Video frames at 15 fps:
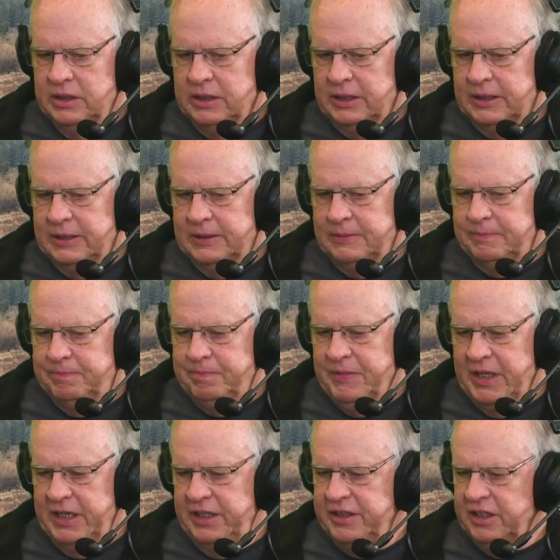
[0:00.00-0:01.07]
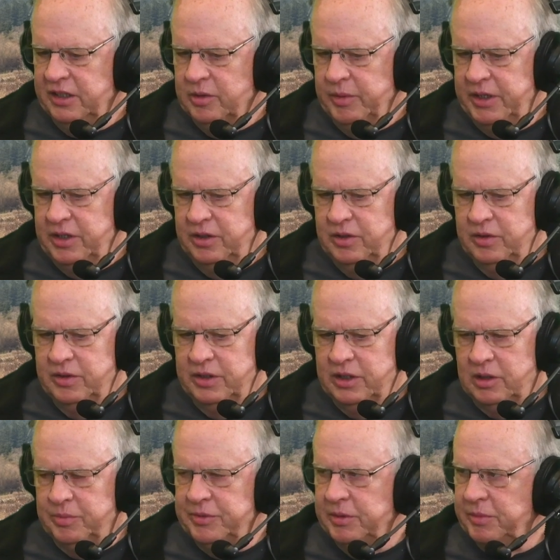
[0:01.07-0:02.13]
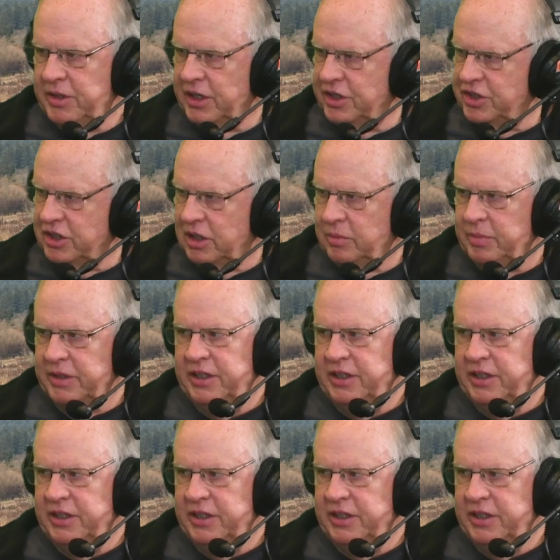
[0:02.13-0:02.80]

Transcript: Anything that we can do to help them catch up,